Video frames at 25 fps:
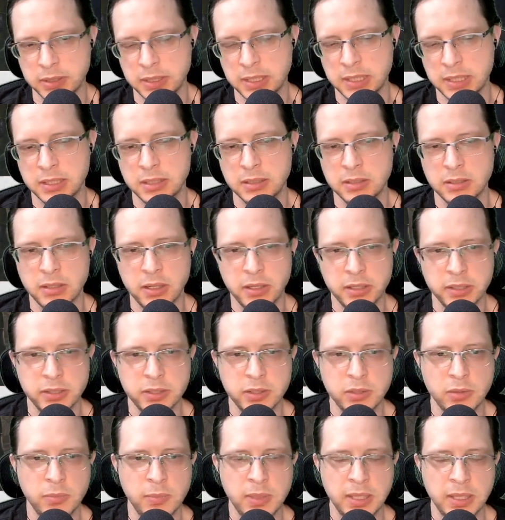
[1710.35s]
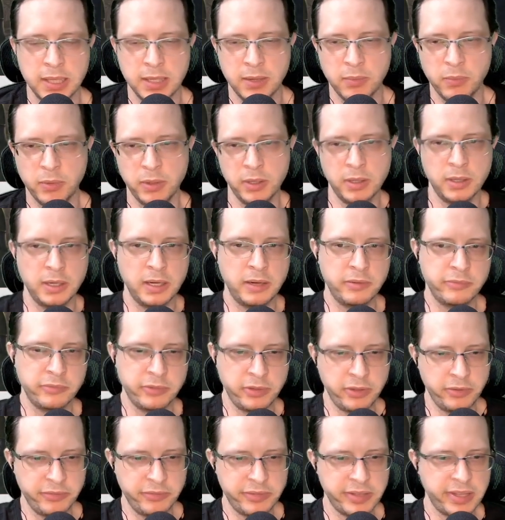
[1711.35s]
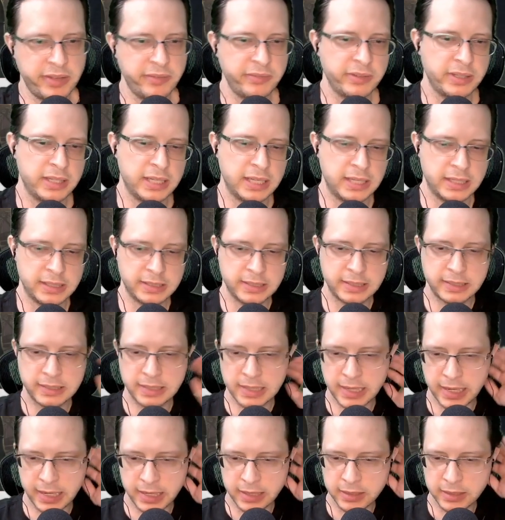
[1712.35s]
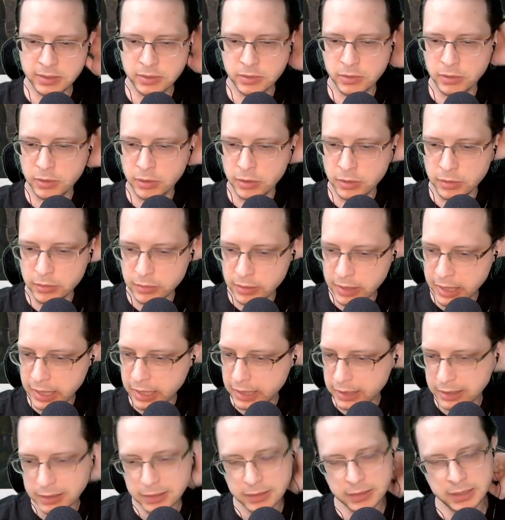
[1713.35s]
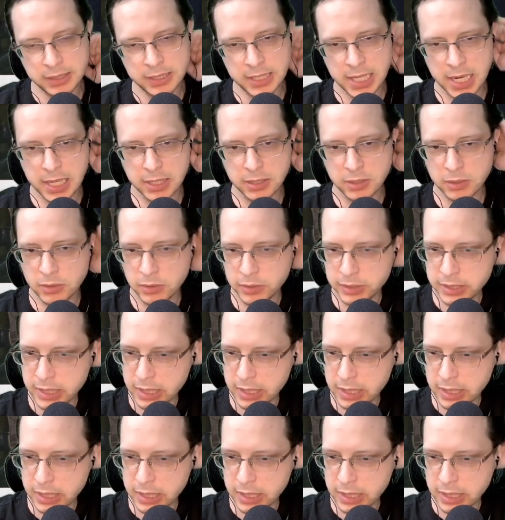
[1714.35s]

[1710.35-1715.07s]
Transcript: This is all assuming that we're involved heavily in science or like technical